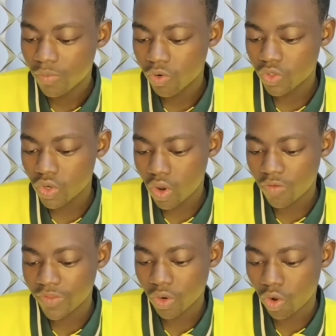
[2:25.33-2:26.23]

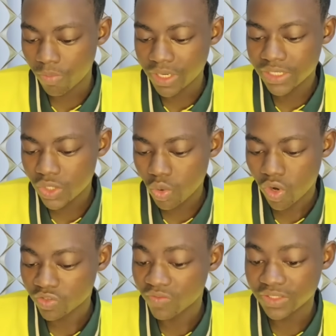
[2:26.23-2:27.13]
Protocol of the Community
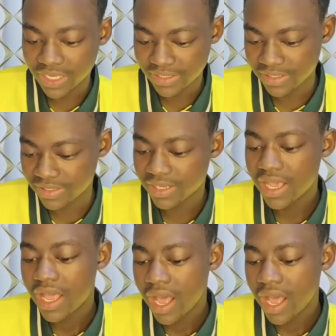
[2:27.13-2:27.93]
Court of Justice,